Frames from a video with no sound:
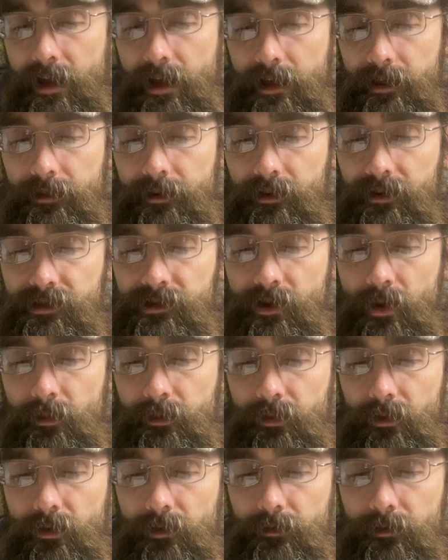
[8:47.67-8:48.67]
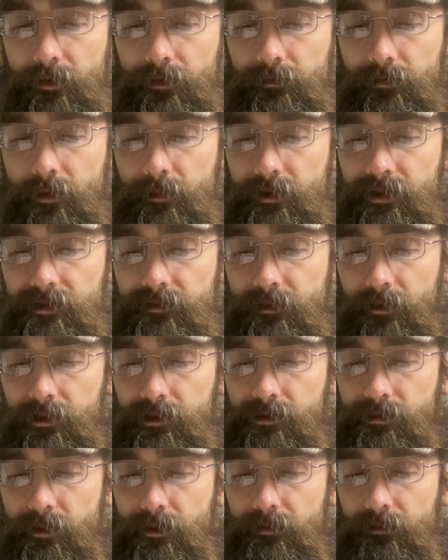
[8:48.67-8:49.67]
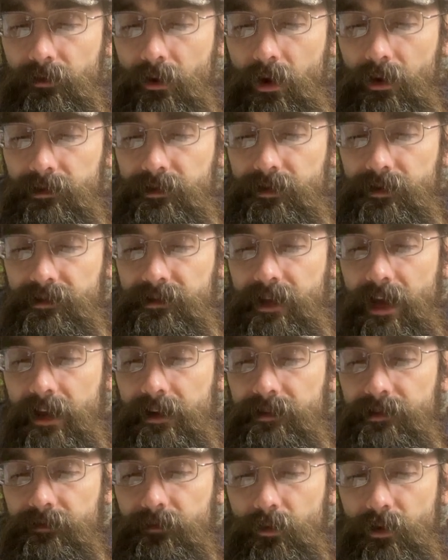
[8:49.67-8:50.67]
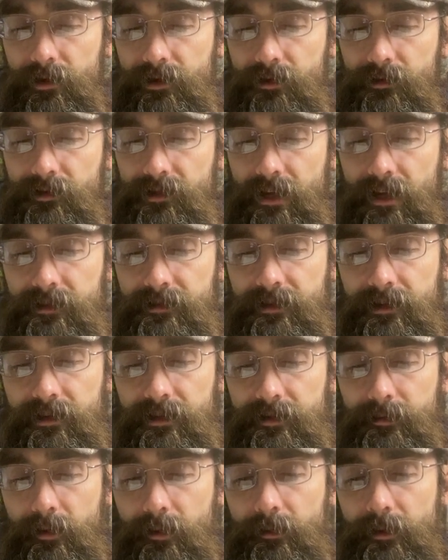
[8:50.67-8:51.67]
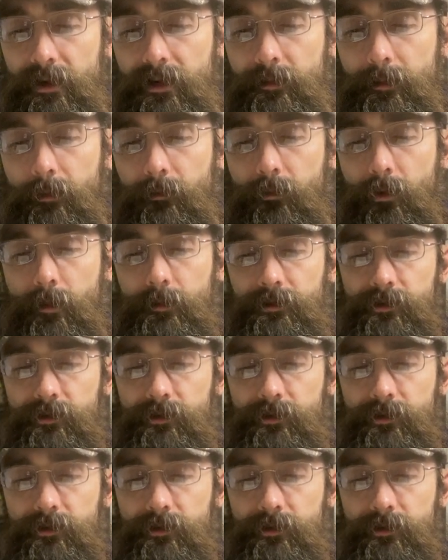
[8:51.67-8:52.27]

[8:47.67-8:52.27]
There is no proof from this verse with regard to the status of one who says that it is permitted to perform a